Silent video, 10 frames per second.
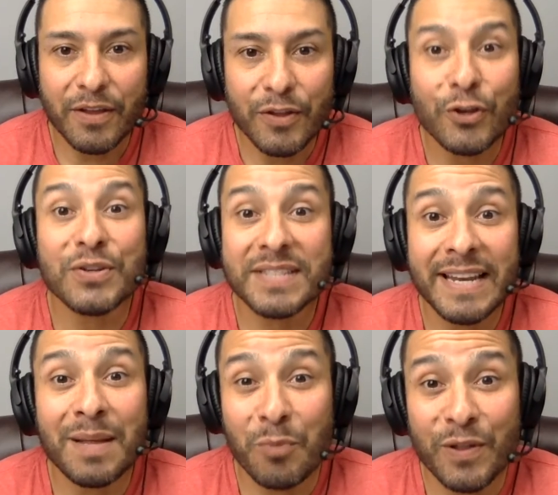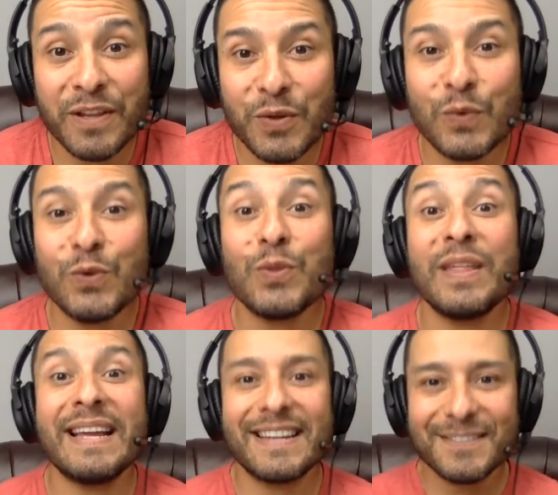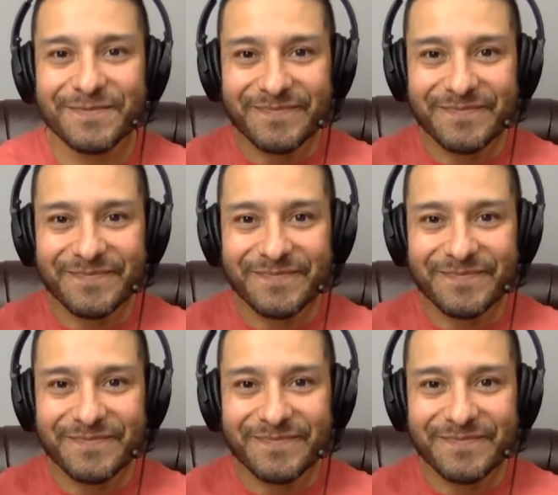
you're saying it more than you think.